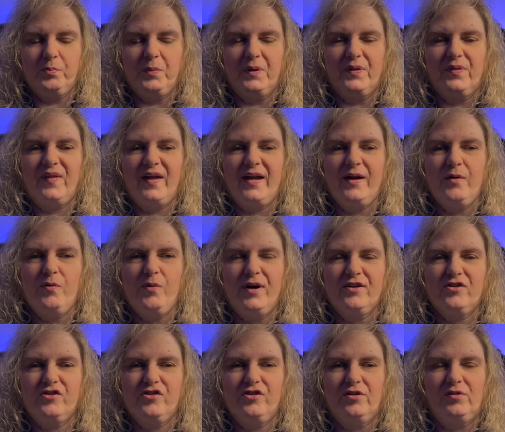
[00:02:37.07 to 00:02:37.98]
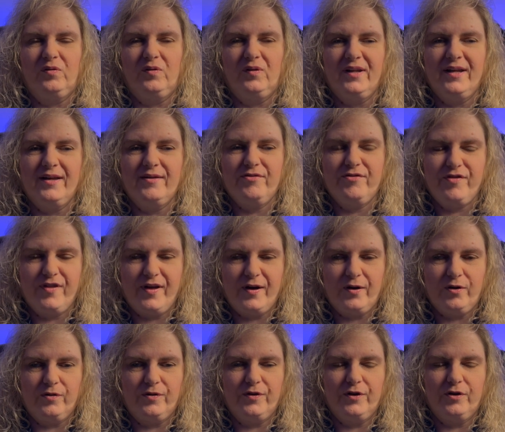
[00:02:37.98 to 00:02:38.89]
but they want to live
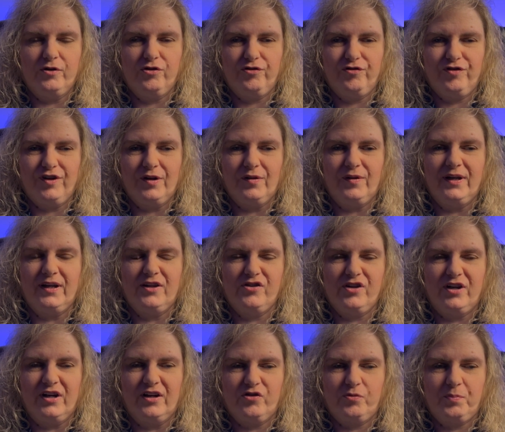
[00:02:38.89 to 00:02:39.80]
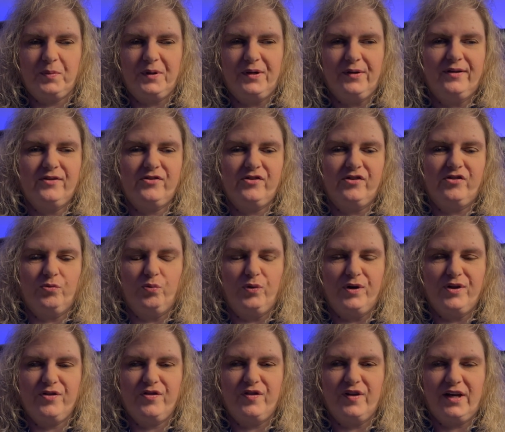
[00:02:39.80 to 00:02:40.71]
those feelings and experiences
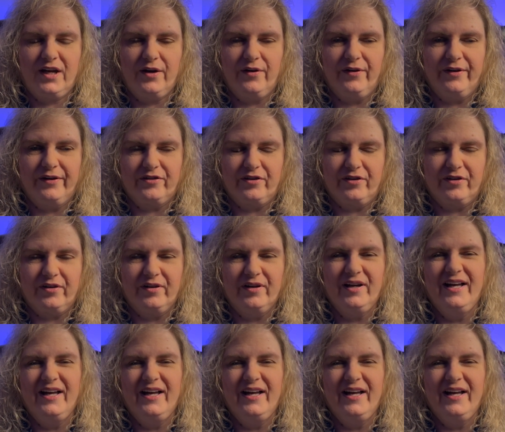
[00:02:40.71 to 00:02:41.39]
with the character.